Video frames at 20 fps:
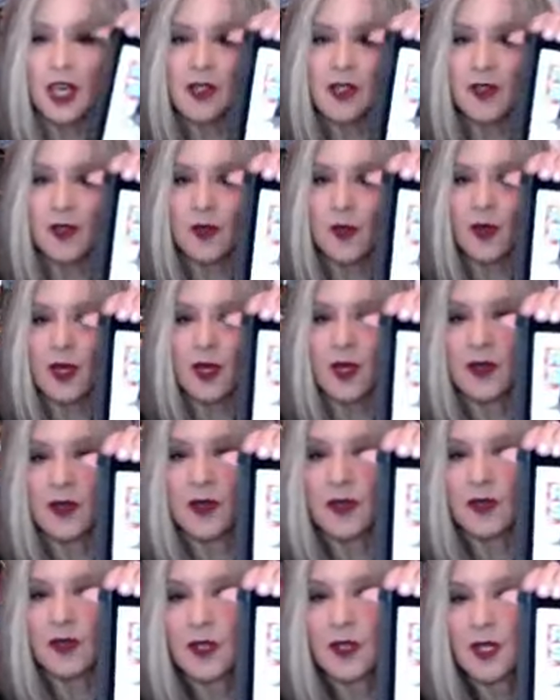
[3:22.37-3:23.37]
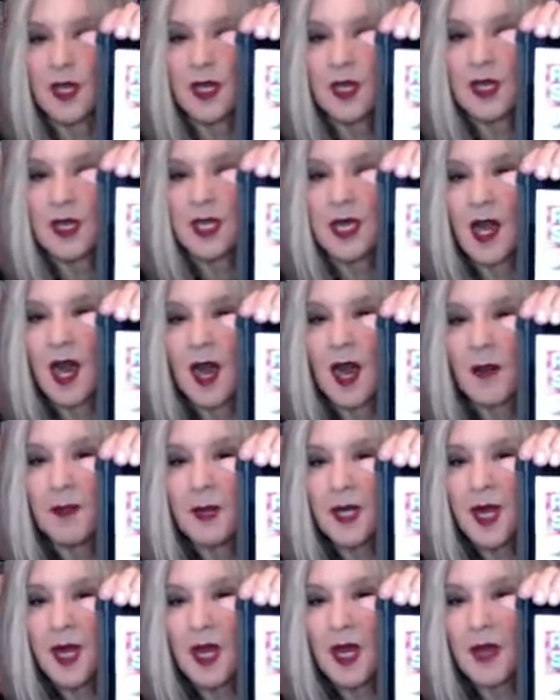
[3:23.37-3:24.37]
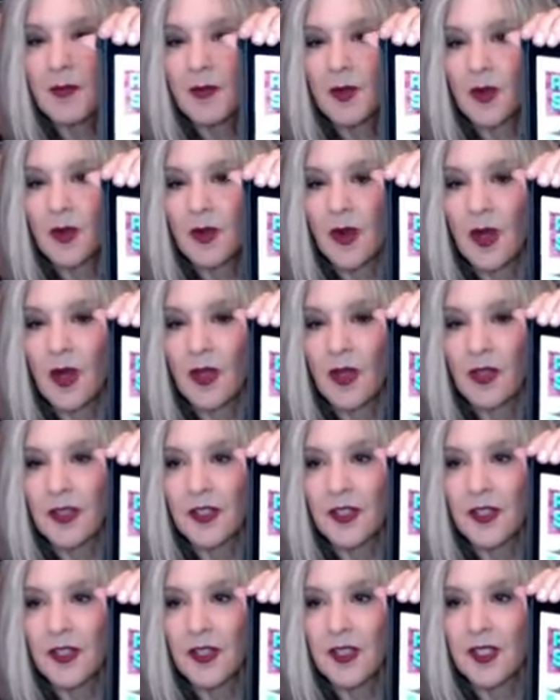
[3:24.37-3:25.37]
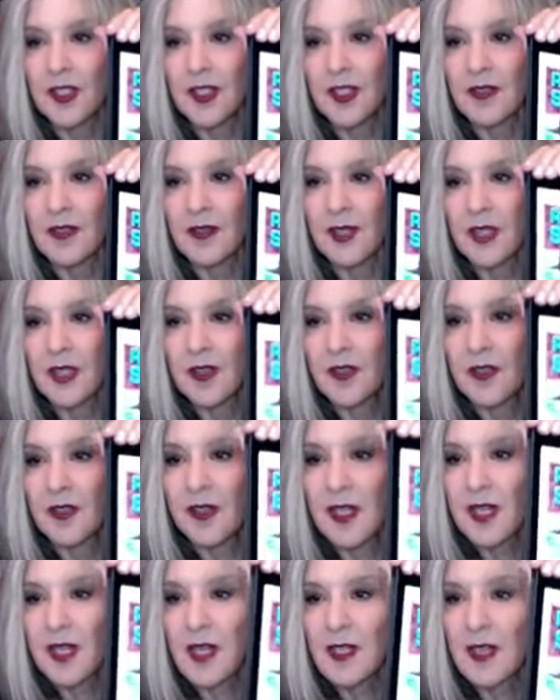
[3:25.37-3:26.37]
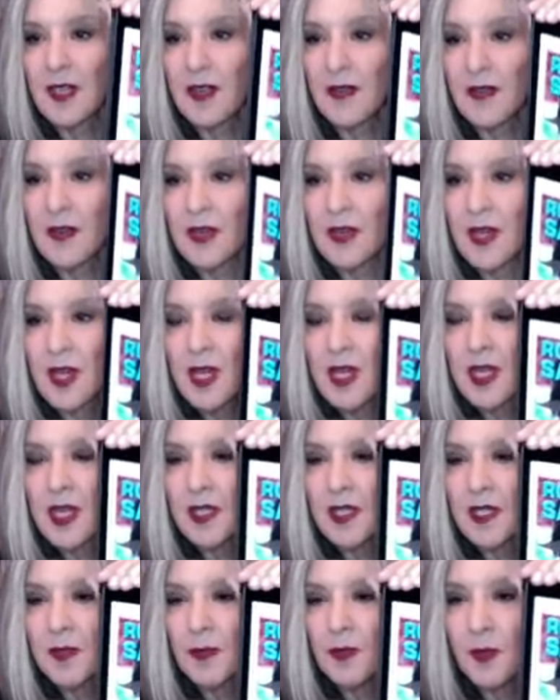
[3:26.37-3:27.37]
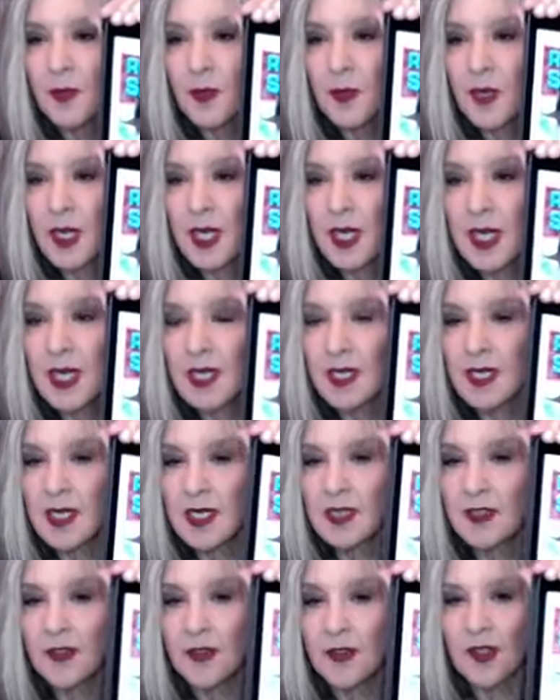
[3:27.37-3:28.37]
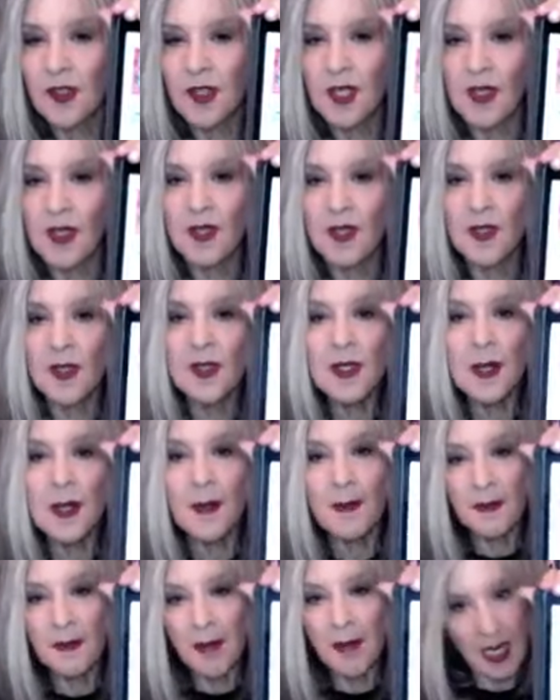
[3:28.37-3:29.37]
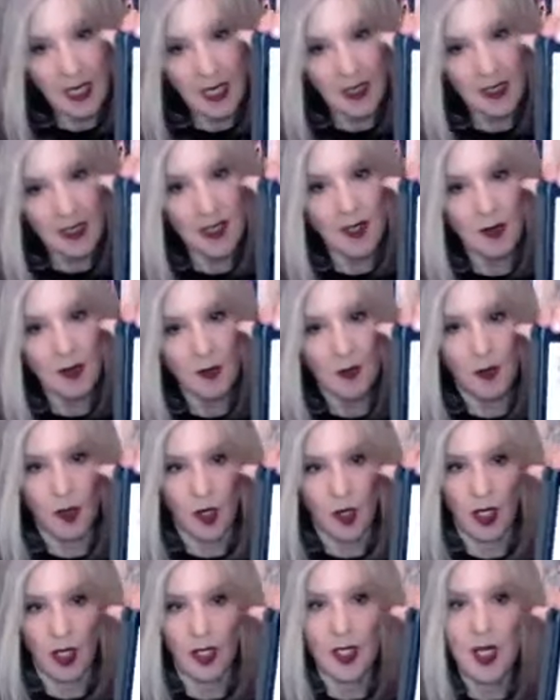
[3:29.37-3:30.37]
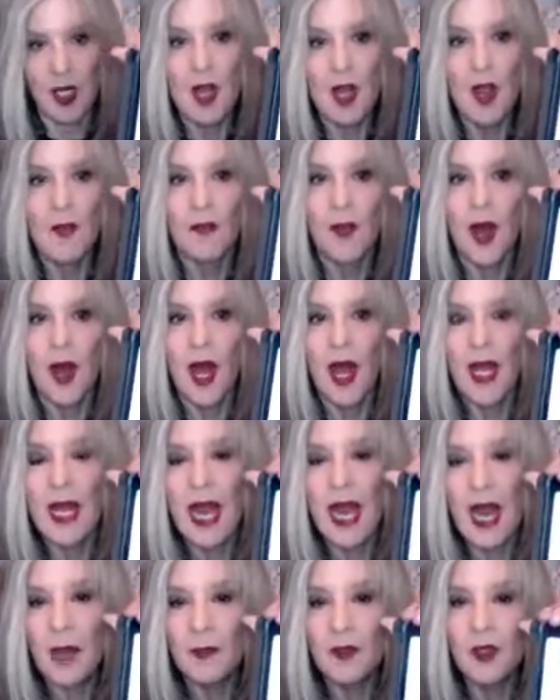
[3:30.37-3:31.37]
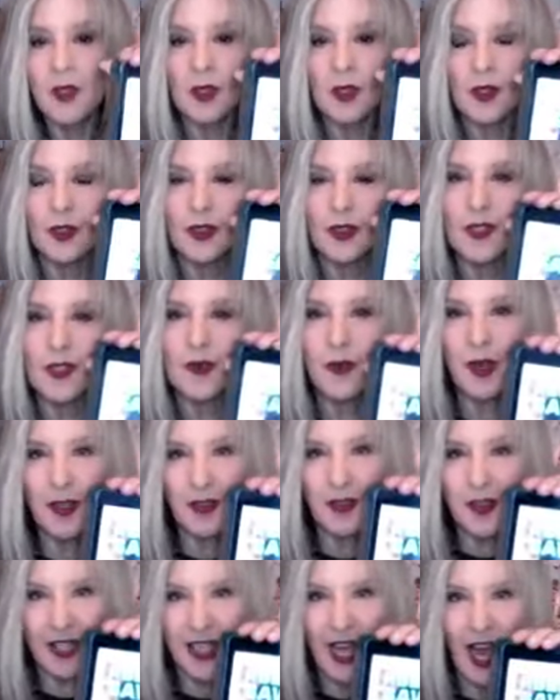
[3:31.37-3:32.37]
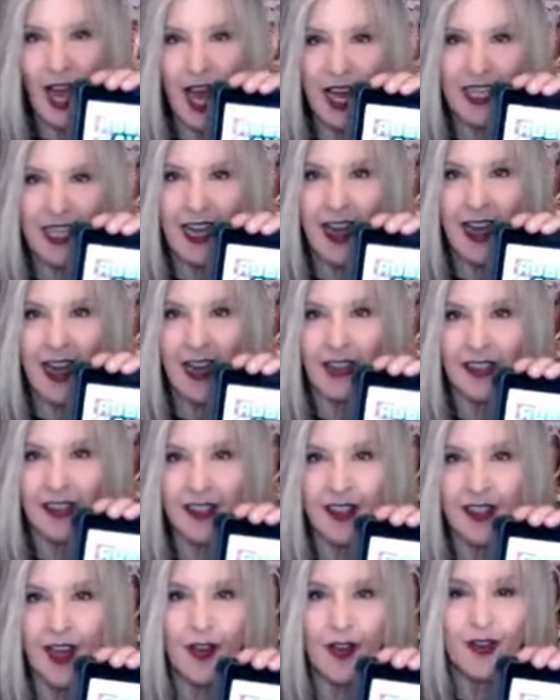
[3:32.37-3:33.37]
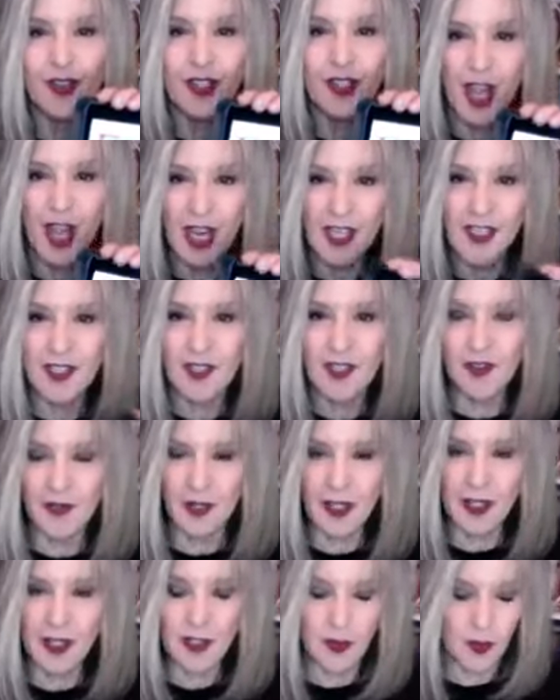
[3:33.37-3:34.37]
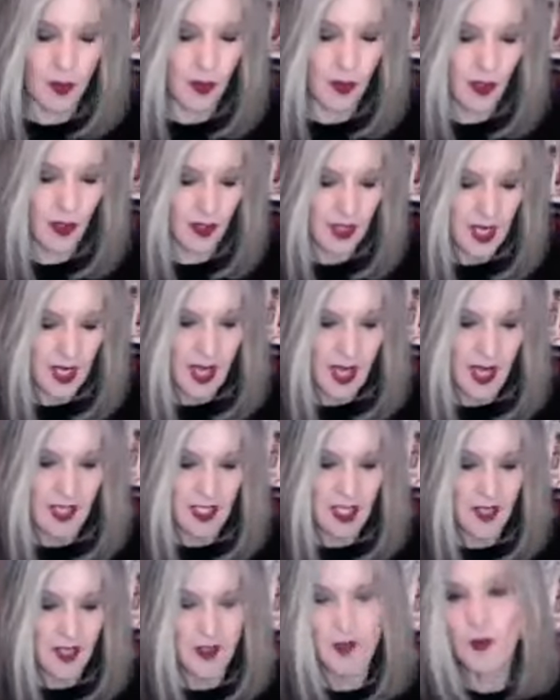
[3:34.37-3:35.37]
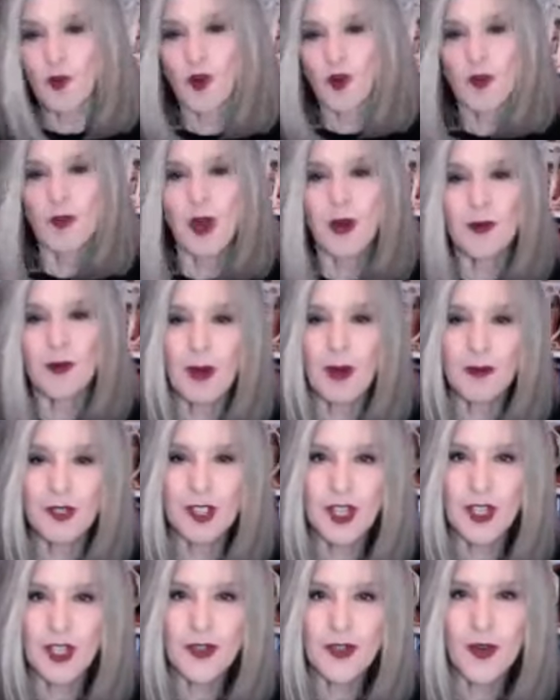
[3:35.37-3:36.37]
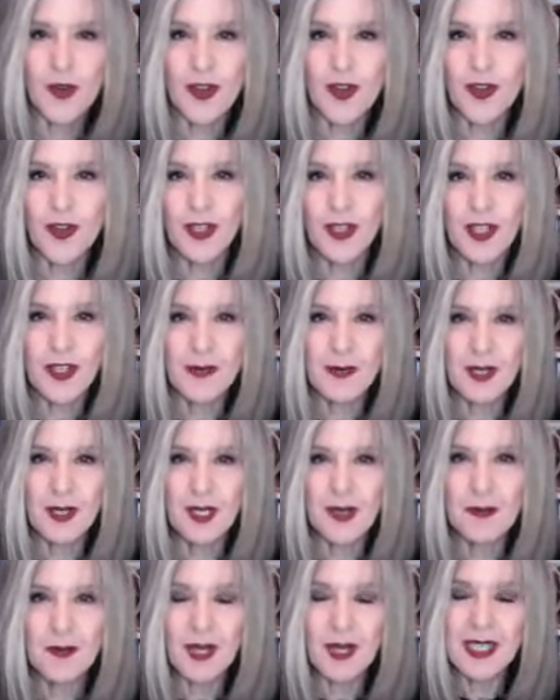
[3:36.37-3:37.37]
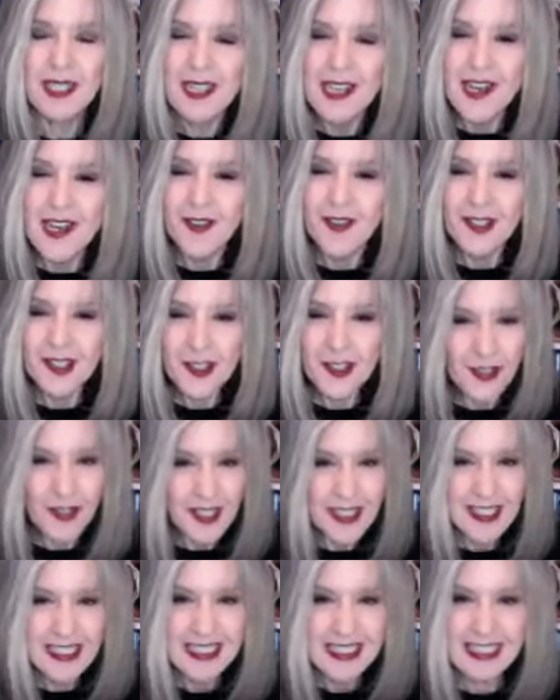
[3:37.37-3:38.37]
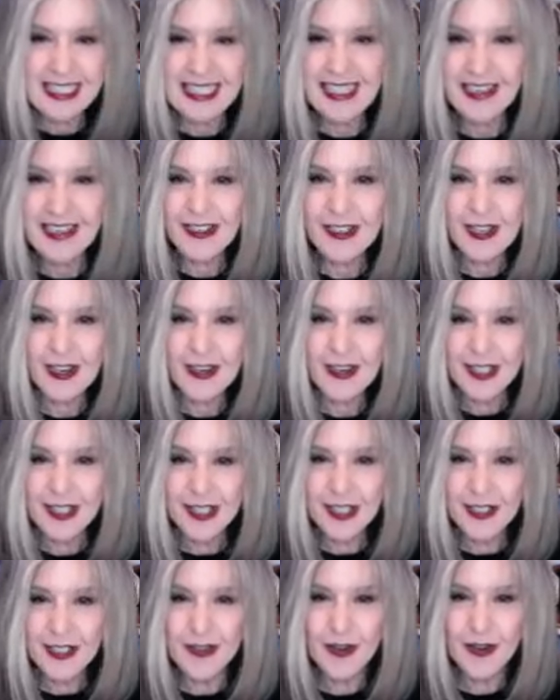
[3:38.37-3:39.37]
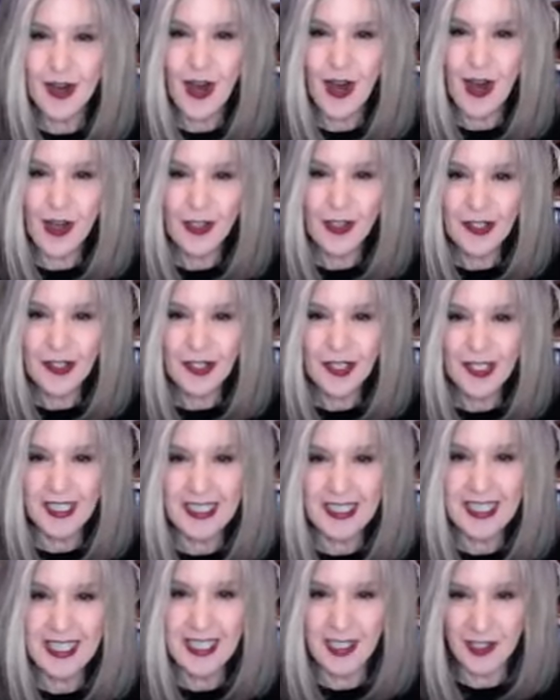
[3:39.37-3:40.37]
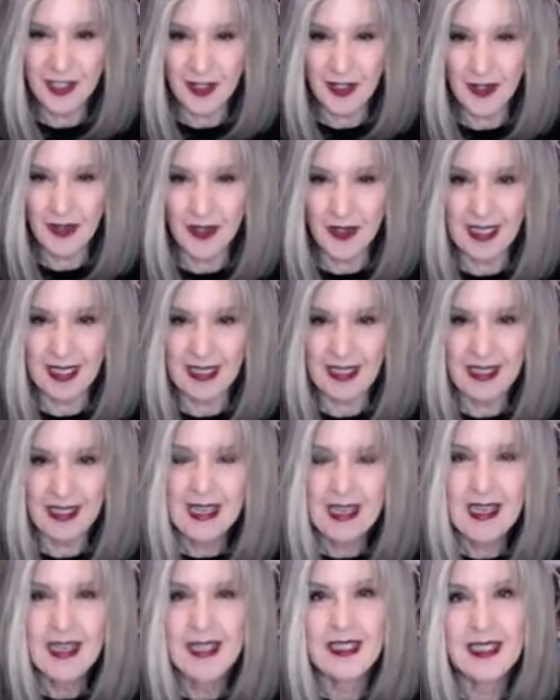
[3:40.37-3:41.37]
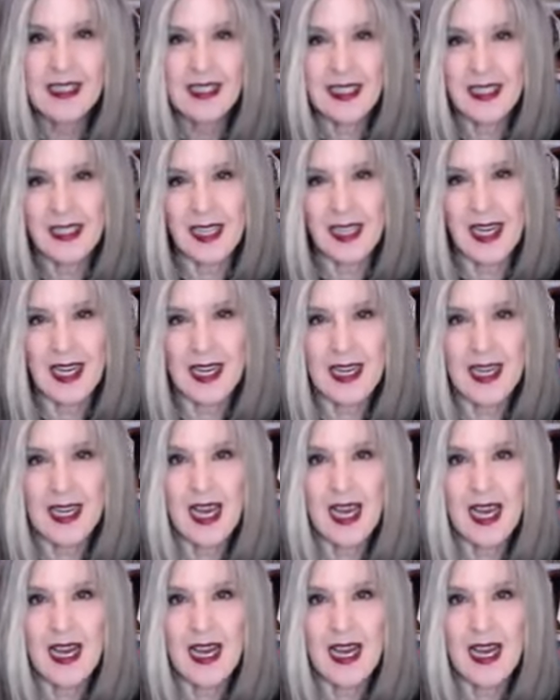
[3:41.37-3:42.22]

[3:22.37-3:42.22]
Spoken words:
Sawyer's The Oppenheimer Alternative. Can you see that cover? It's pretty interesting. This is an amazing book by absolutely one of the icons of science fiction world. I'll tell you more about Robert J. Sawyer in a minute, but we're sort of sticking our toe into alternate history today.